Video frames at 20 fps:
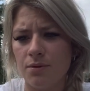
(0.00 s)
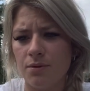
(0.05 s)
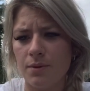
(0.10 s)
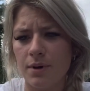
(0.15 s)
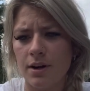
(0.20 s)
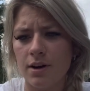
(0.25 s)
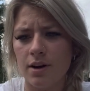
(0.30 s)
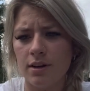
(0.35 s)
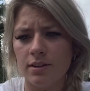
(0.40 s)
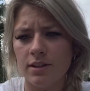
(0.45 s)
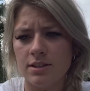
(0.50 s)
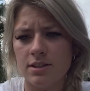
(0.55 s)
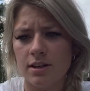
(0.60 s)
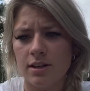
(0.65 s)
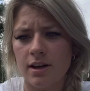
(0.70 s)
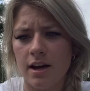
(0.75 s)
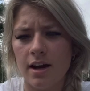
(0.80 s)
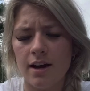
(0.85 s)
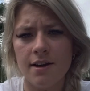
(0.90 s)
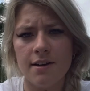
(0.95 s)
regardless or
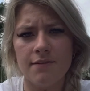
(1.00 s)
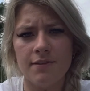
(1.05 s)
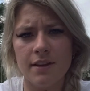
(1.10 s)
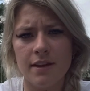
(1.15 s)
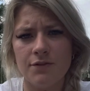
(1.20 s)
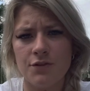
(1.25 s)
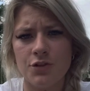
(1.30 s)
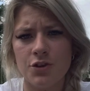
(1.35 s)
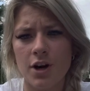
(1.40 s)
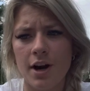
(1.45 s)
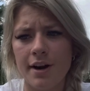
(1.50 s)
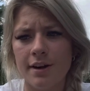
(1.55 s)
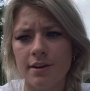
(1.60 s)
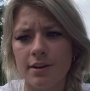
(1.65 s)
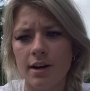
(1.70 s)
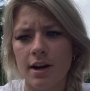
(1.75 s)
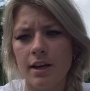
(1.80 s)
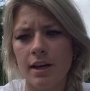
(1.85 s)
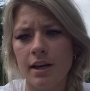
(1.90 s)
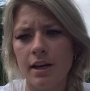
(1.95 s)
not if they've tried
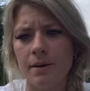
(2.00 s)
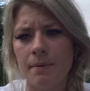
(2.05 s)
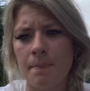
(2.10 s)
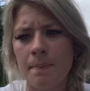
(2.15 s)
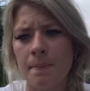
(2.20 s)
already.